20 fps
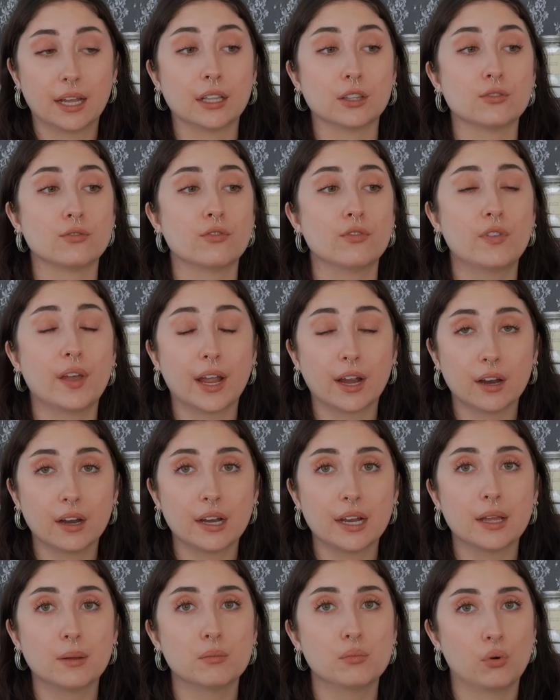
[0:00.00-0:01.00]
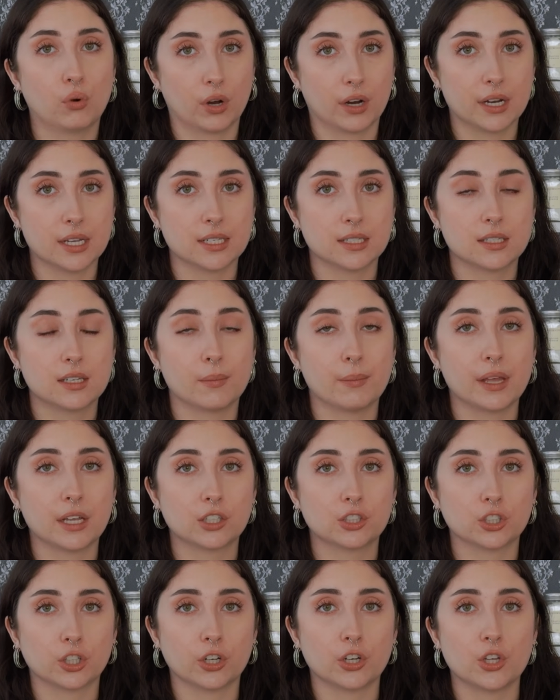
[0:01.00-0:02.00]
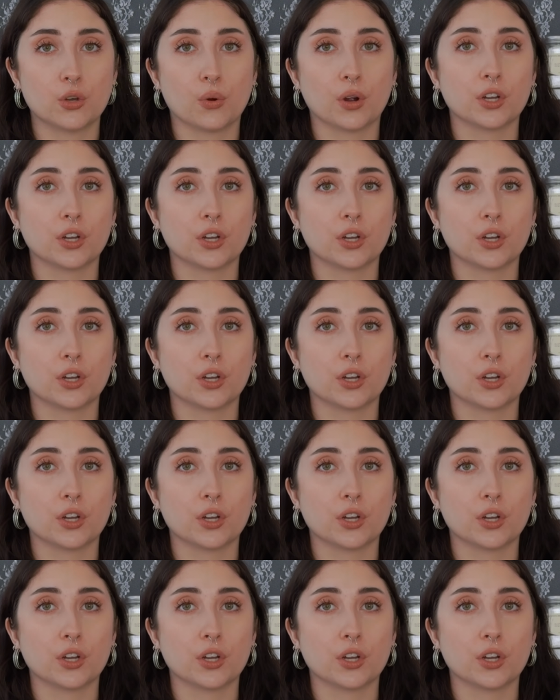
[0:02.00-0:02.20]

It's very important to make sure you